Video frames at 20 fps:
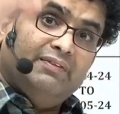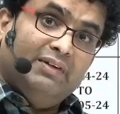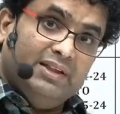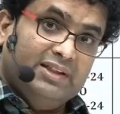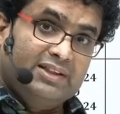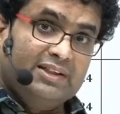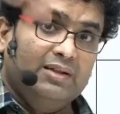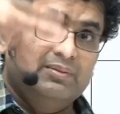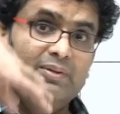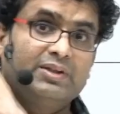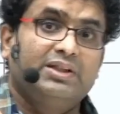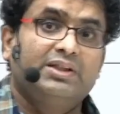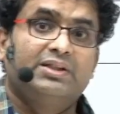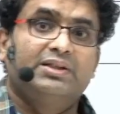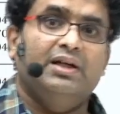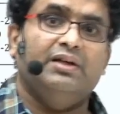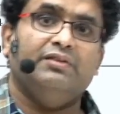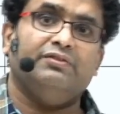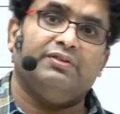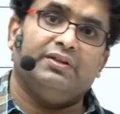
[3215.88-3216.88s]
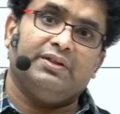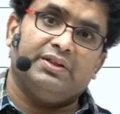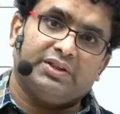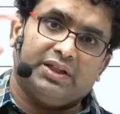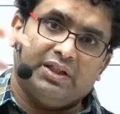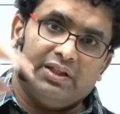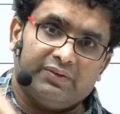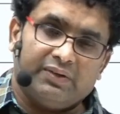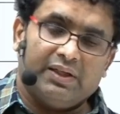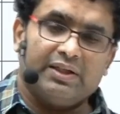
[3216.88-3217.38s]
syllabus is done first
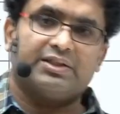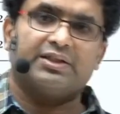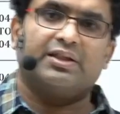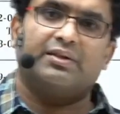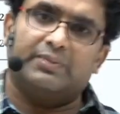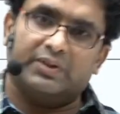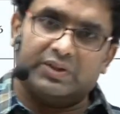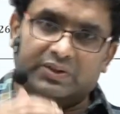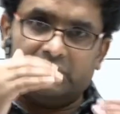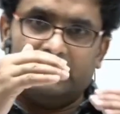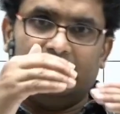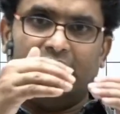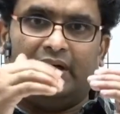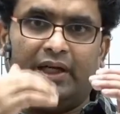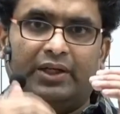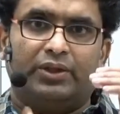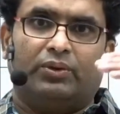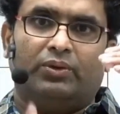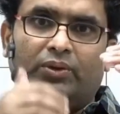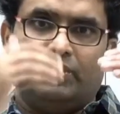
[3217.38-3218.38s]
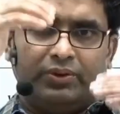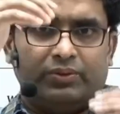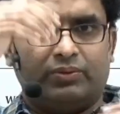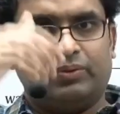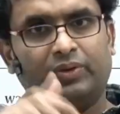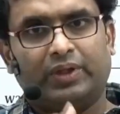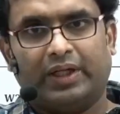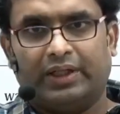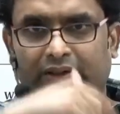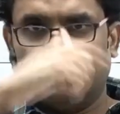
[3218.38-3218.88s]
and 12th syllabus. I told you, you
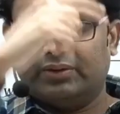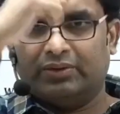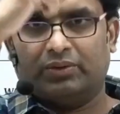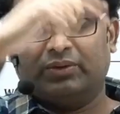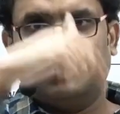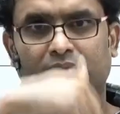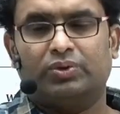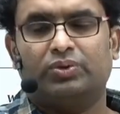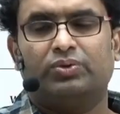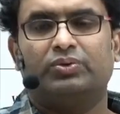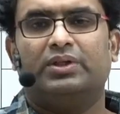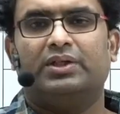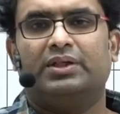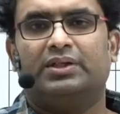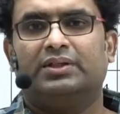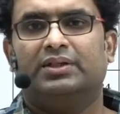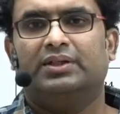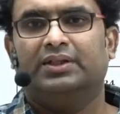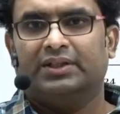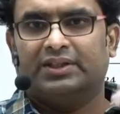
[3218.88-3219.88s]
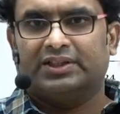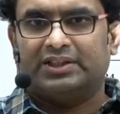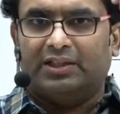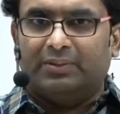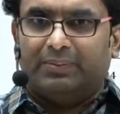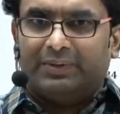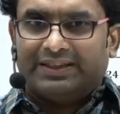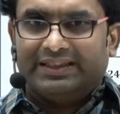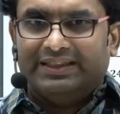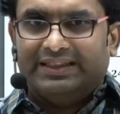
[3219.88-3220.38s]
can go through the
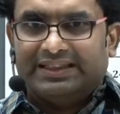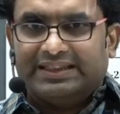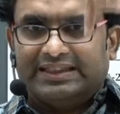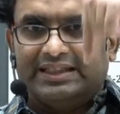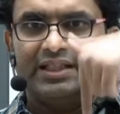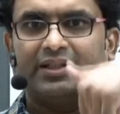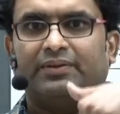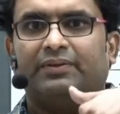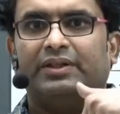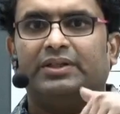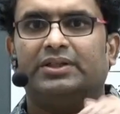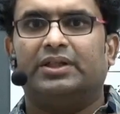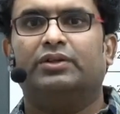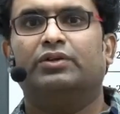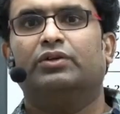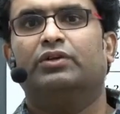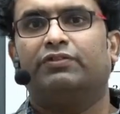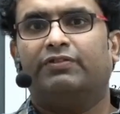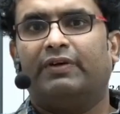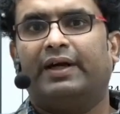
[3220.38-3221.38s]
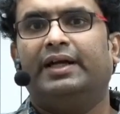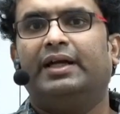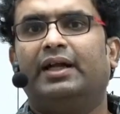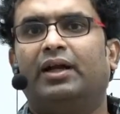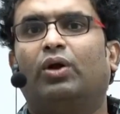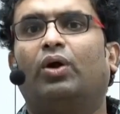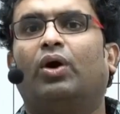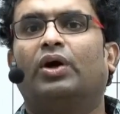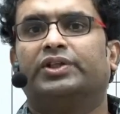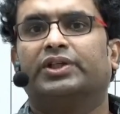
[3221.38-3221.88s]
syllabus in sequence and you'll find a
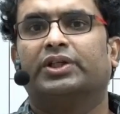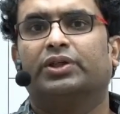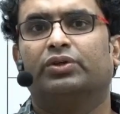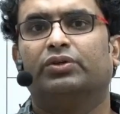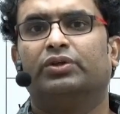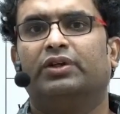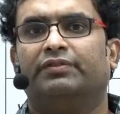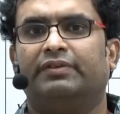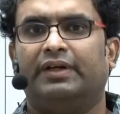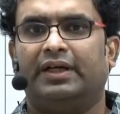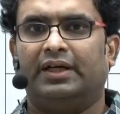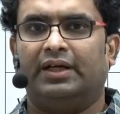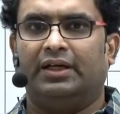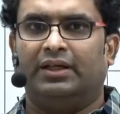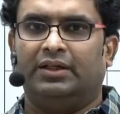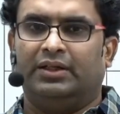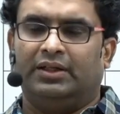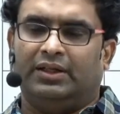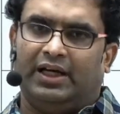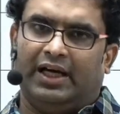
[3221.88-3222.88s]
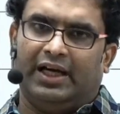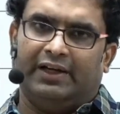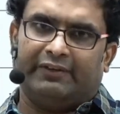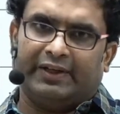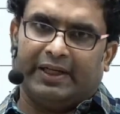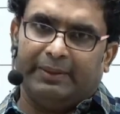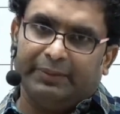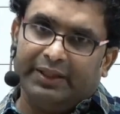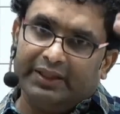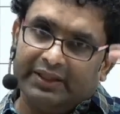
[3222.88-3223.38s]
logic to the way I have
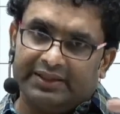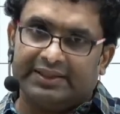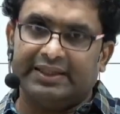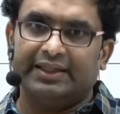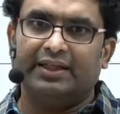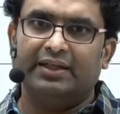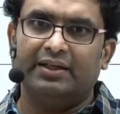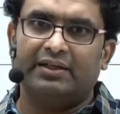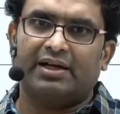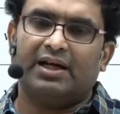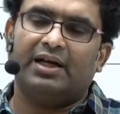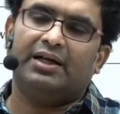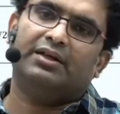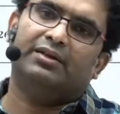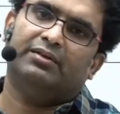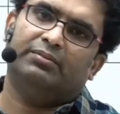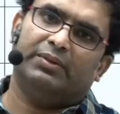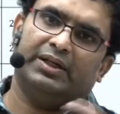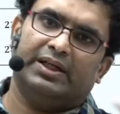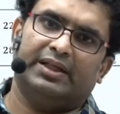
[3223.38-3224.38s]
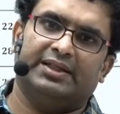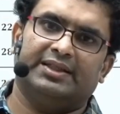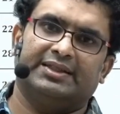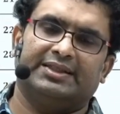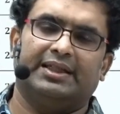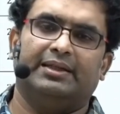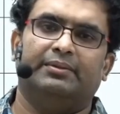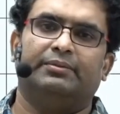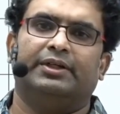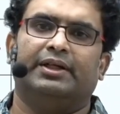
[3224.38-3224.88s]
kept it single track, but at the
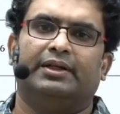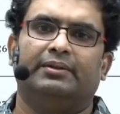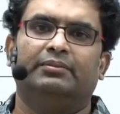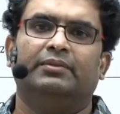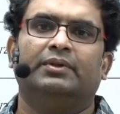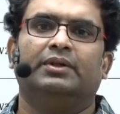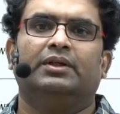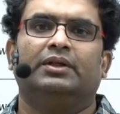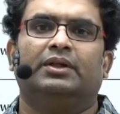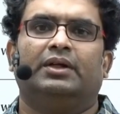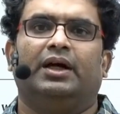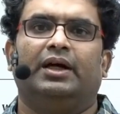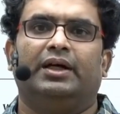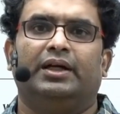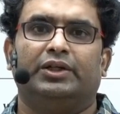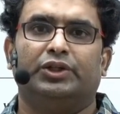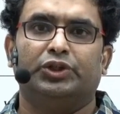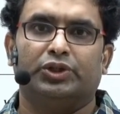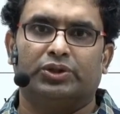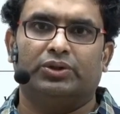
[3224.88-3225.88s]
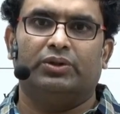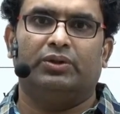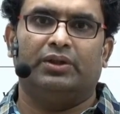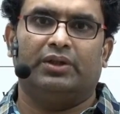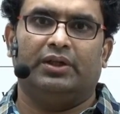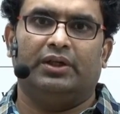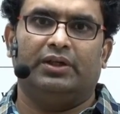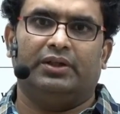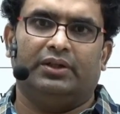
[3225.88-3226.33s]
same time I ensured that